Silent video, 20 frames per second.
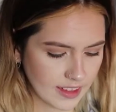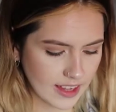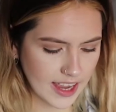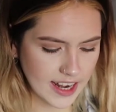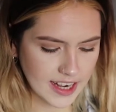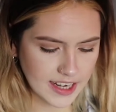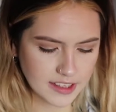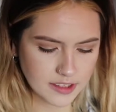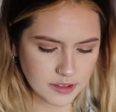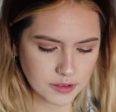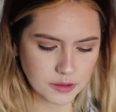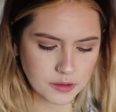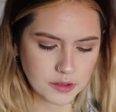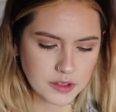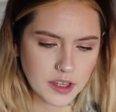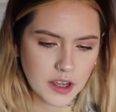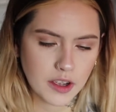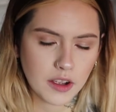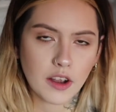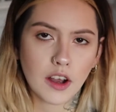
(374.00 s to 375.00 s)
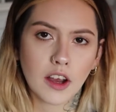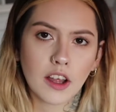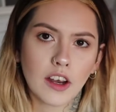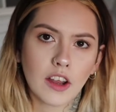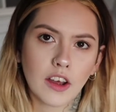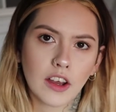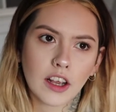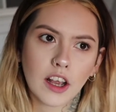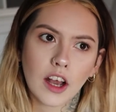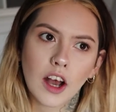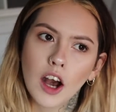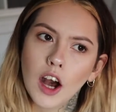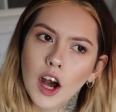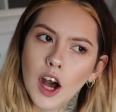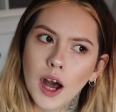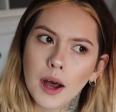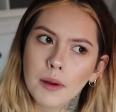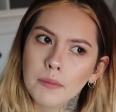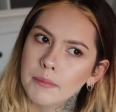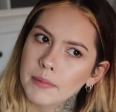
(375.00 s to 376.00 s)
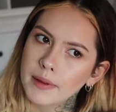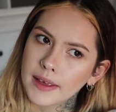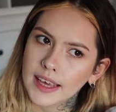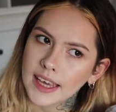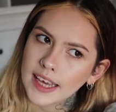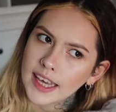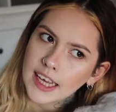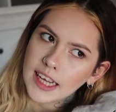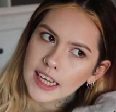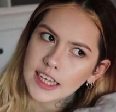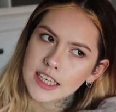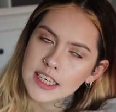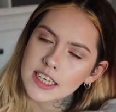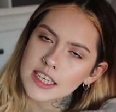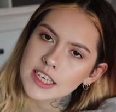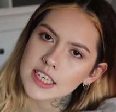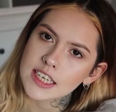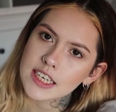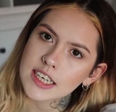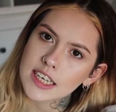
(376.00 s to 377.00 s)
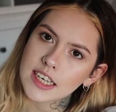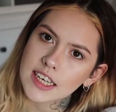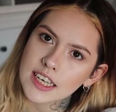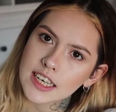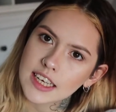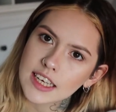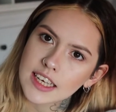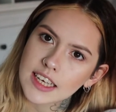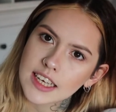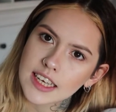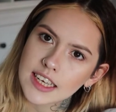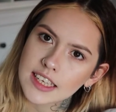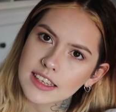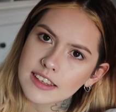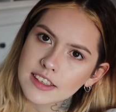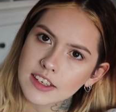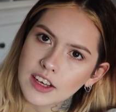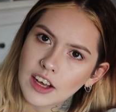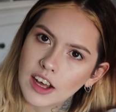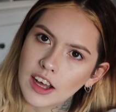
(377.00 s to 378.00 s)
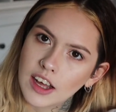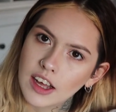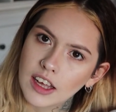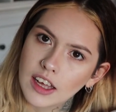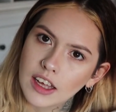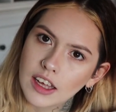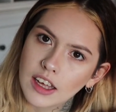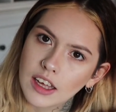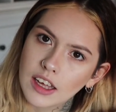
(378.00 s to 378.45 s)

And it's also got like heartbeat, it's got